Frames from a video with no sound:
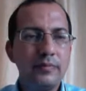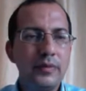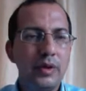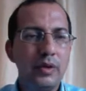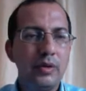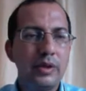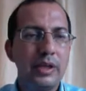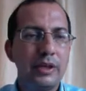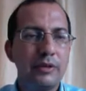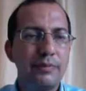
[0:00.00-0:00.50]

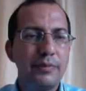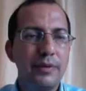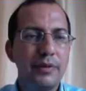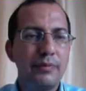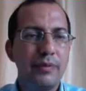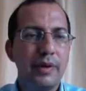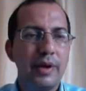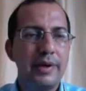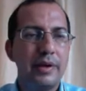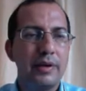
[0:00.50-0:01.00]
Okay, let me
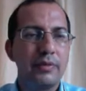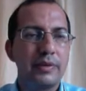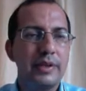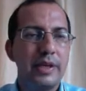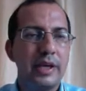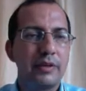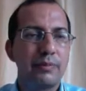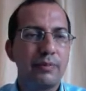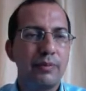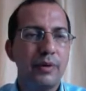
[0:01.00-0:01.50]
find out
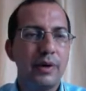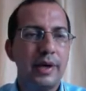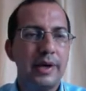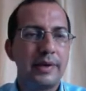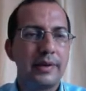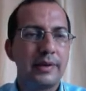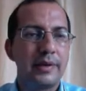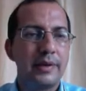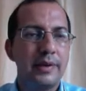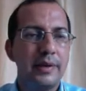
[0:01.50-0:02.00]
that point
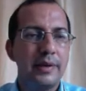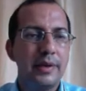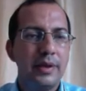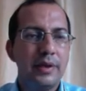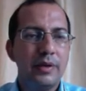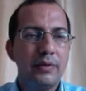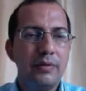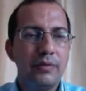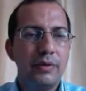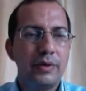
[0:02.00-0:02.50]

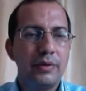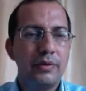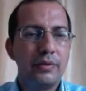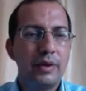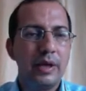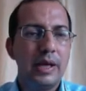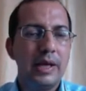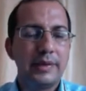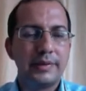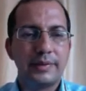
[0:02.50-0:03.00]
for you
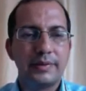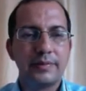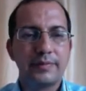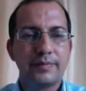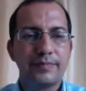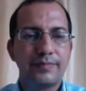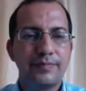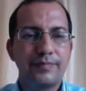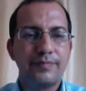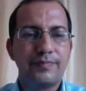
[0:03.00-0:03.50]
guys.
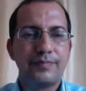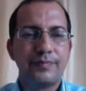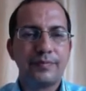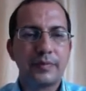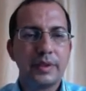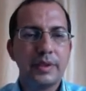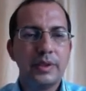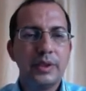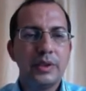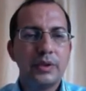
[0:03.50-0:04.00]

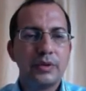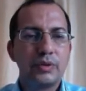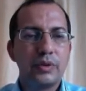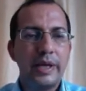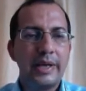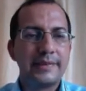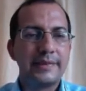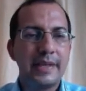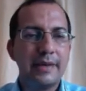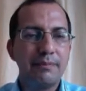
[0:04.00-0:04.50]
So
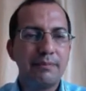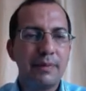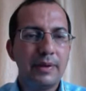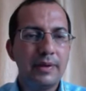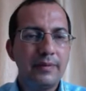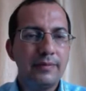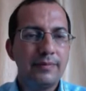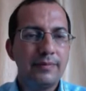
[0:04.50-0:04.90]
example.